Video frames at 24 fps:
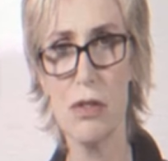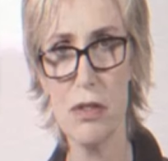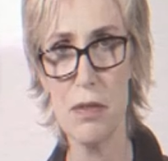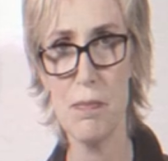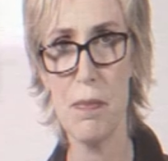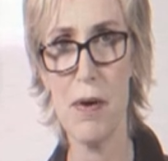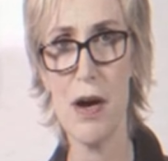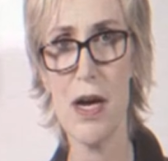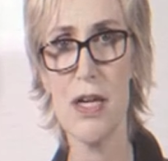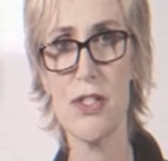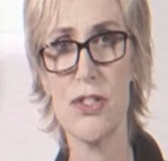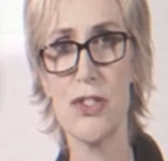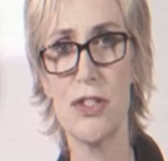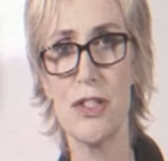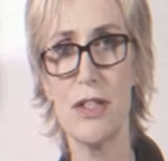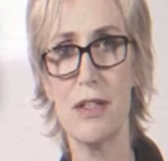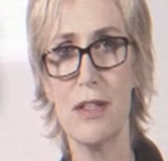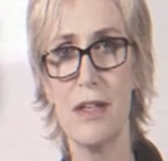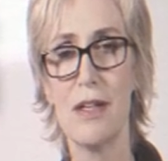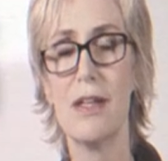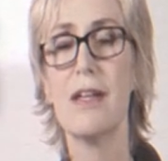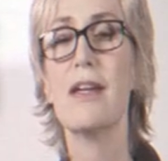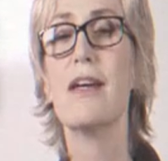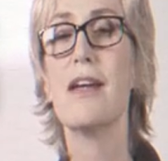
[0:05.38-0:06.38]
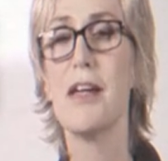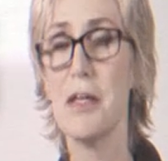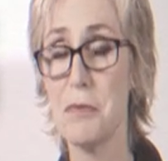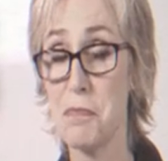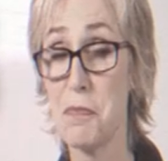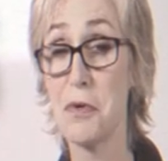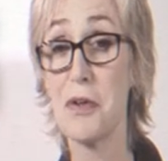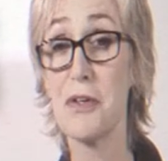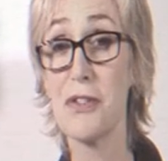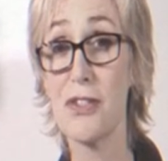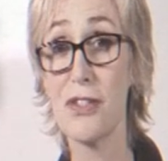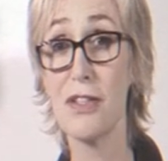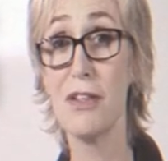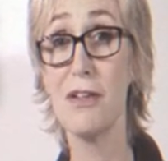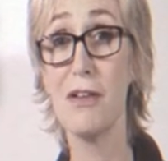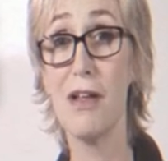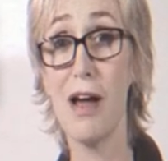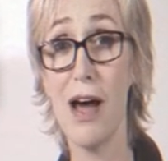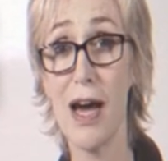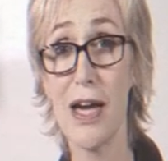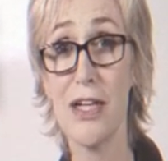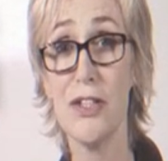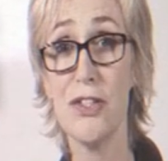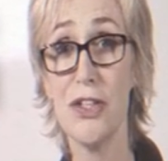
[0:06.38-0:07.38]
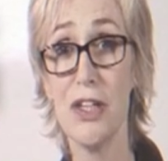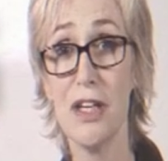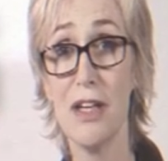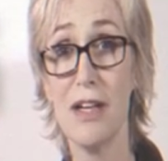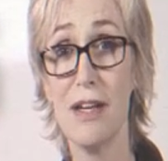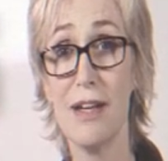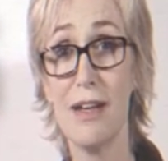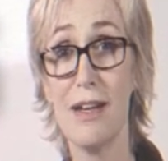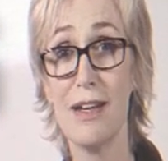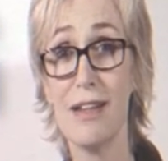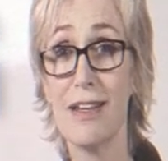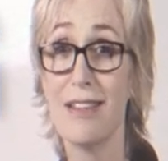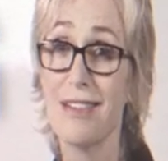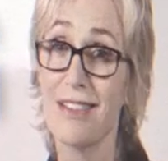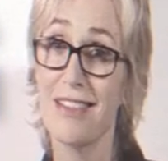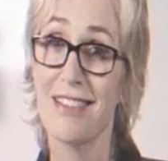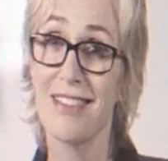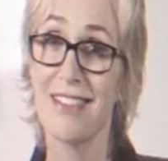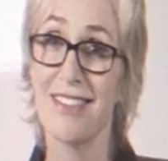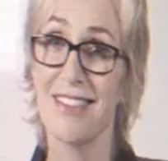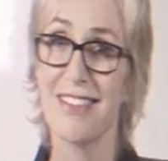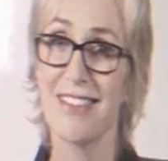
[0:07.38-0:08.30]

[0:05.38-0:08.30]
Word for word: good posture and personal hygiene.